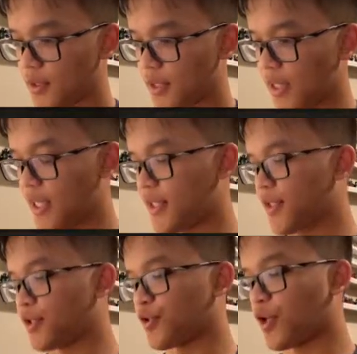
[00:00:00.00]
and
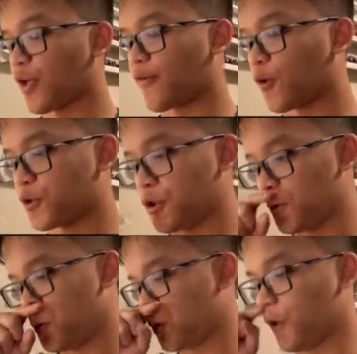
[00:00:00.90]
another Dark
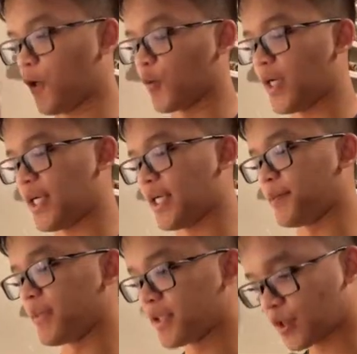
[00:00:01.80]
Fortune. All
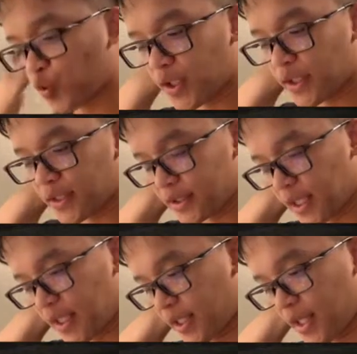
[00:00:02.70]
right, but this one is
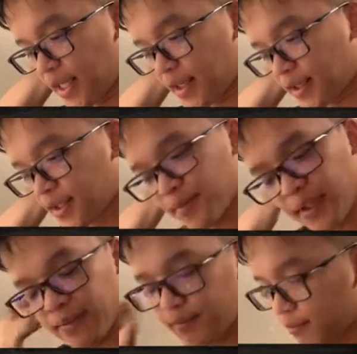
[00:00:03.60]
not Hex,
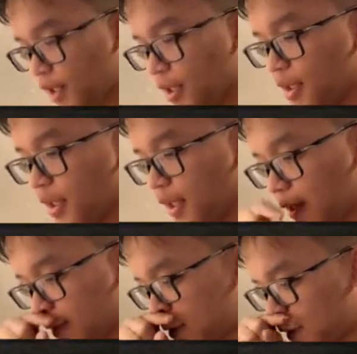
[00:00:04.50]
but
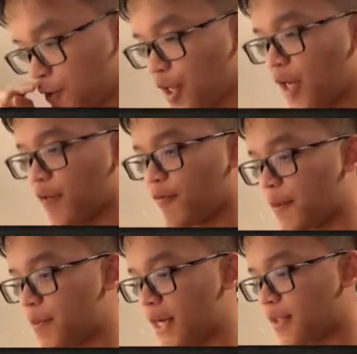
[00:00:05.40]
still not a
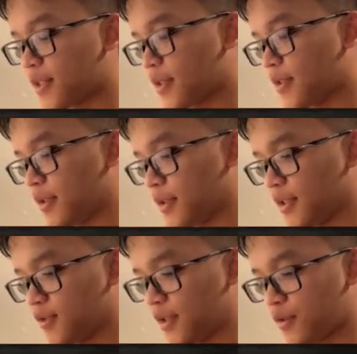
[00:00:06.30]
bad card at all
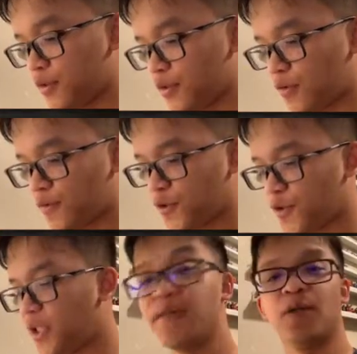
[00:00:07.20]
because you get to search for
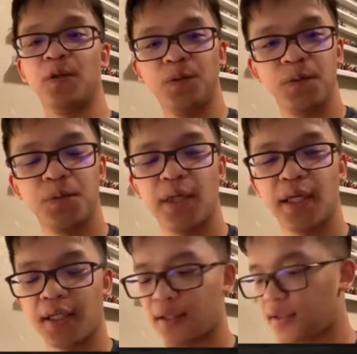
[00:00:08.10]
your Evos.
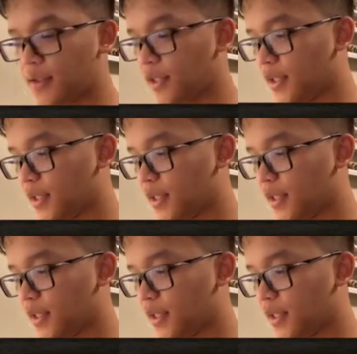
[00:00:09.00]
And